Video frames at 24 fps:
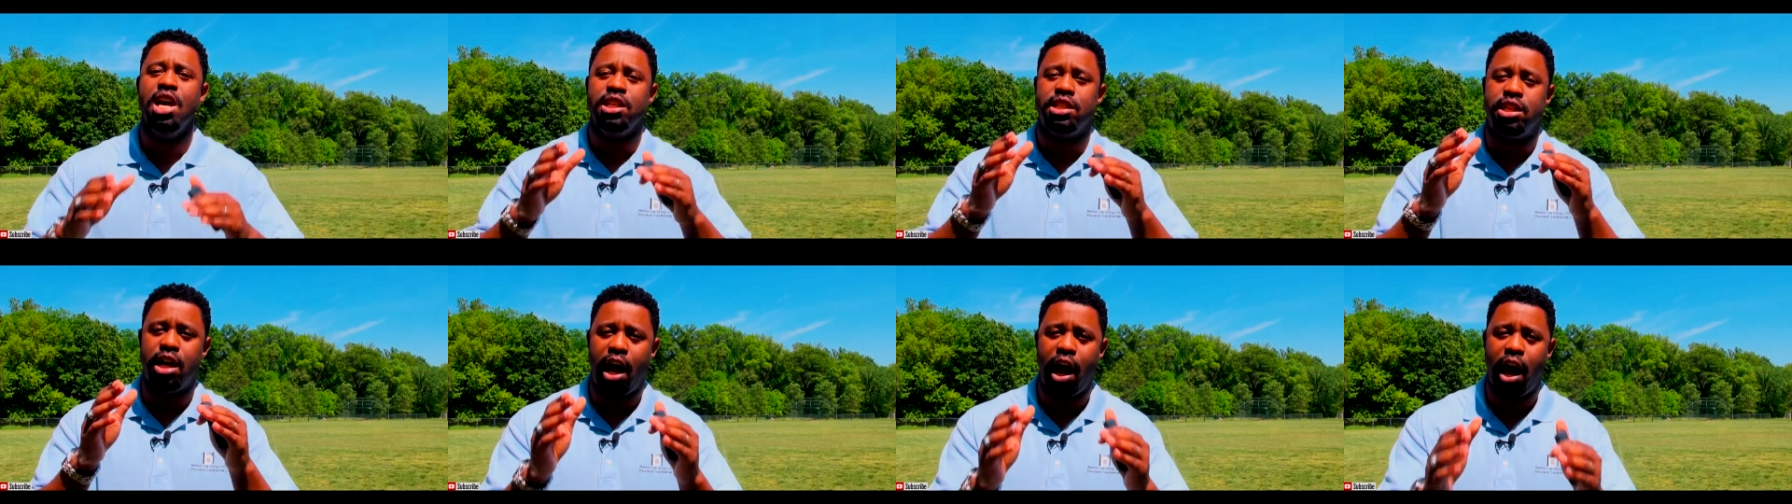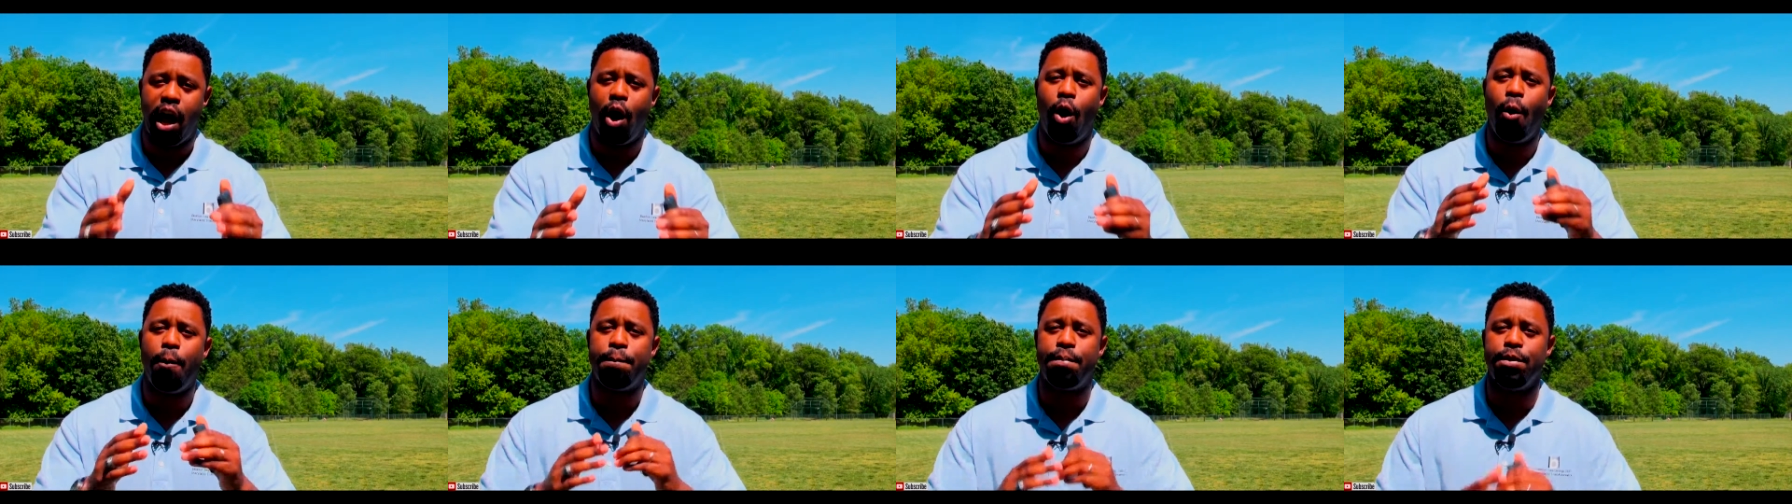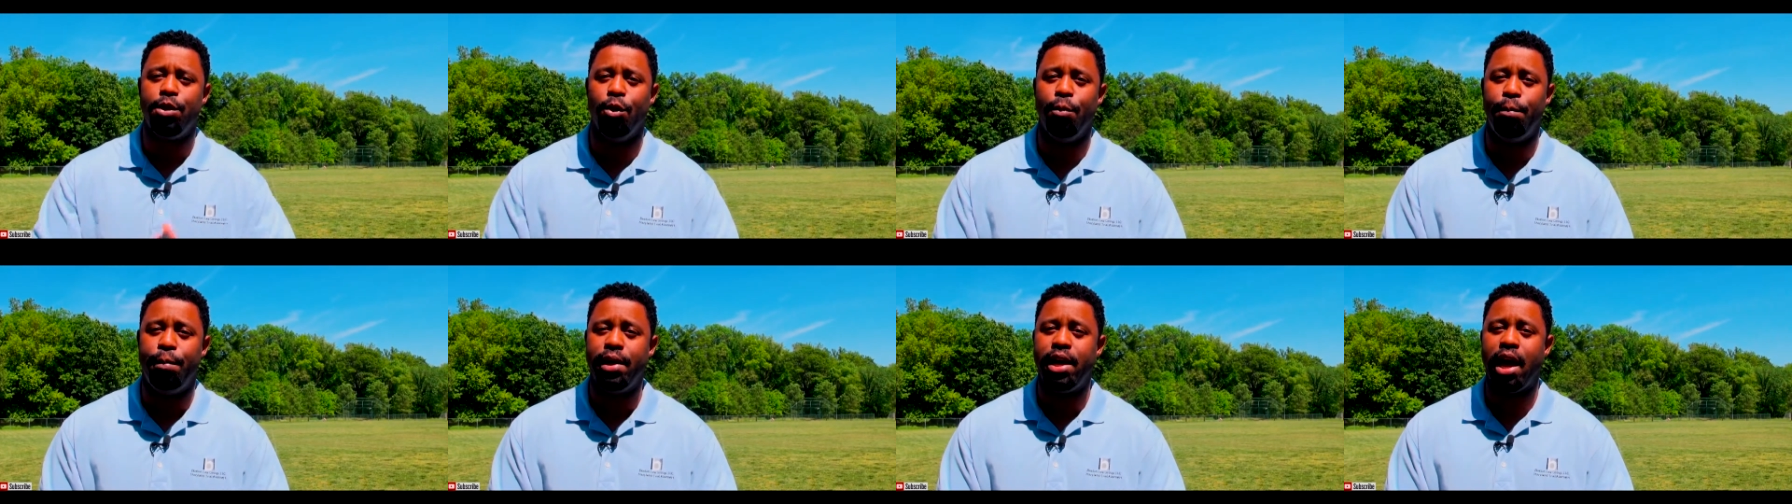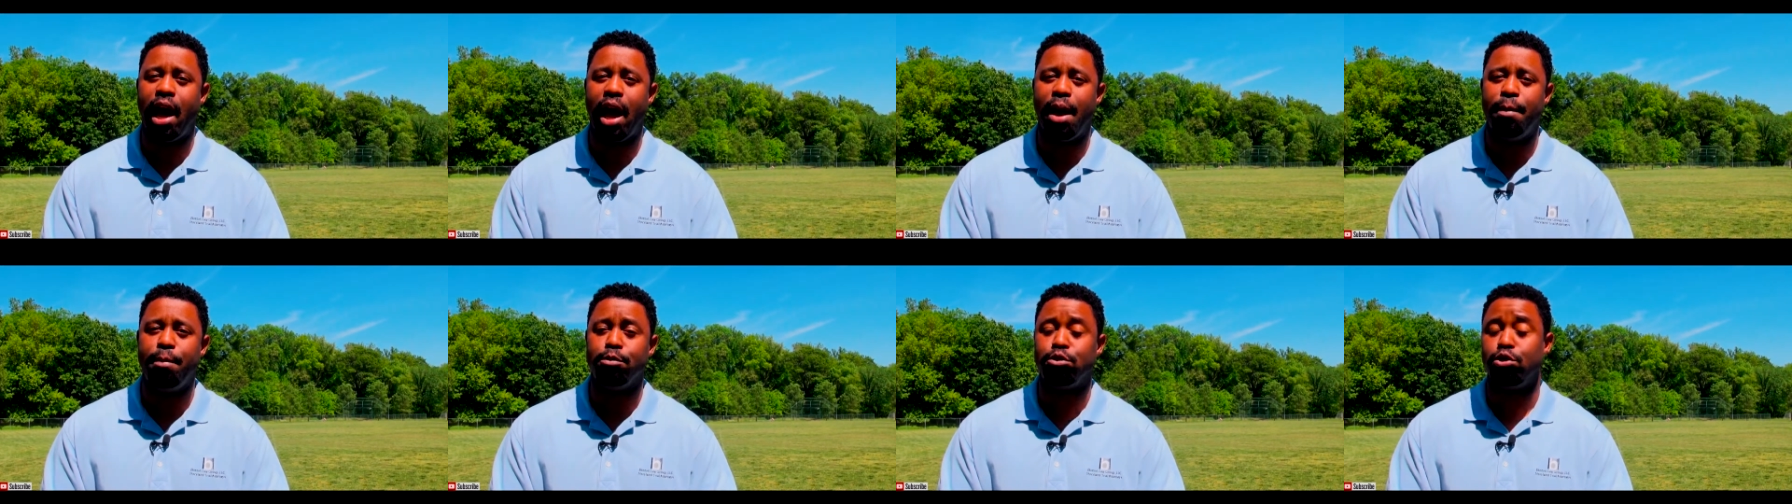to help you be
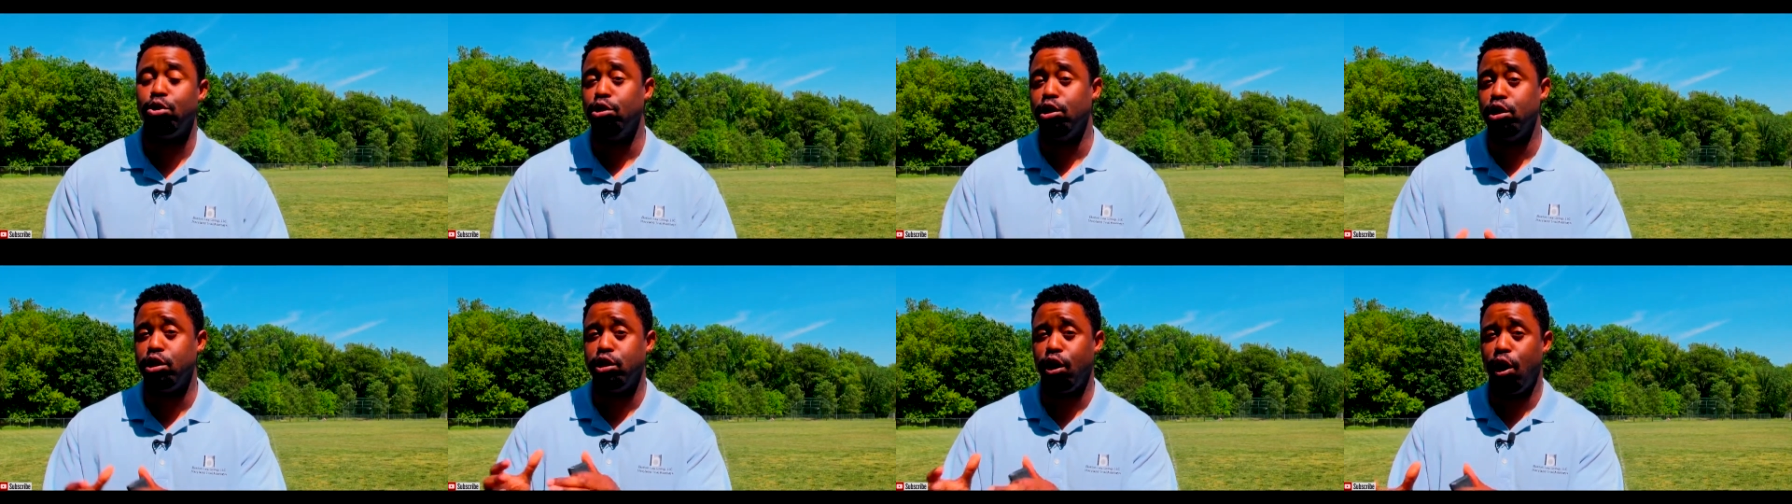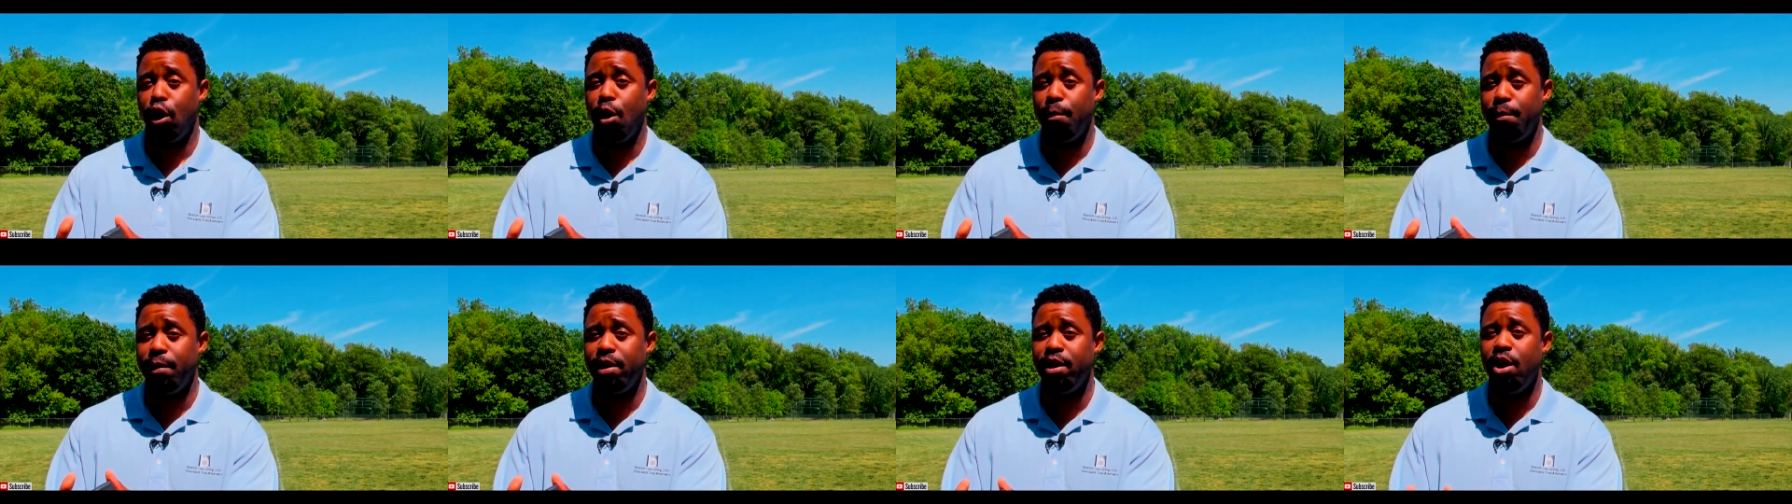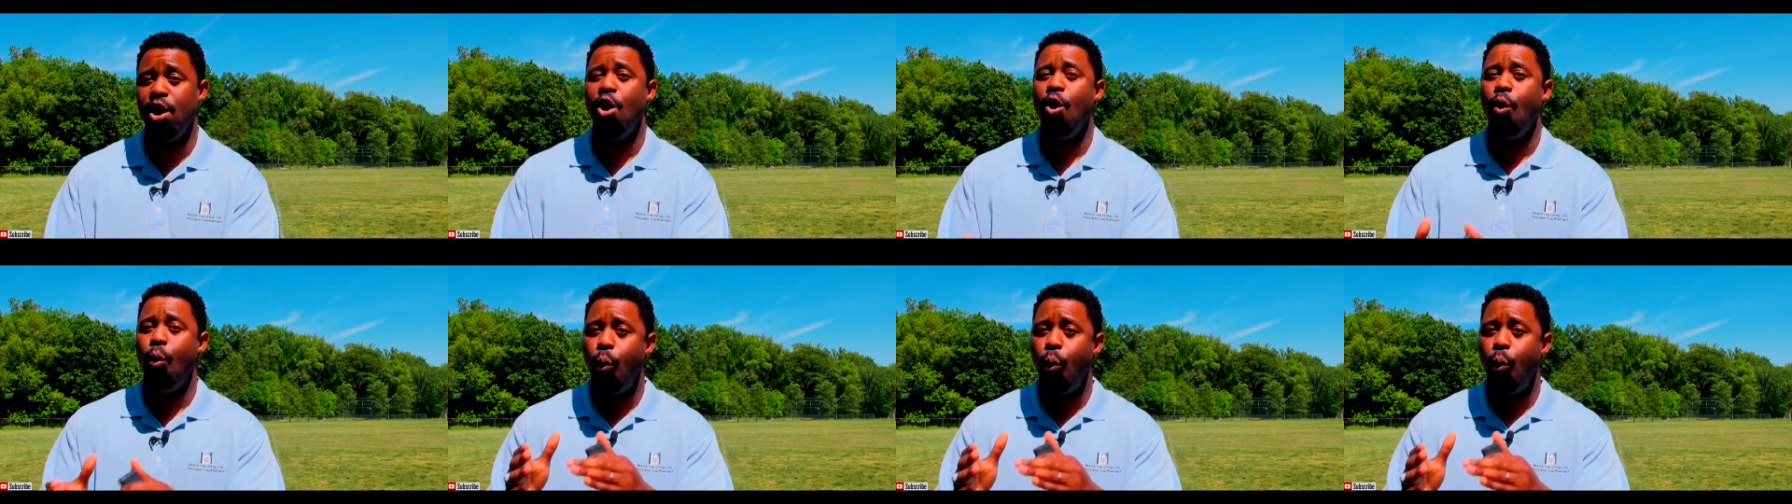able to determine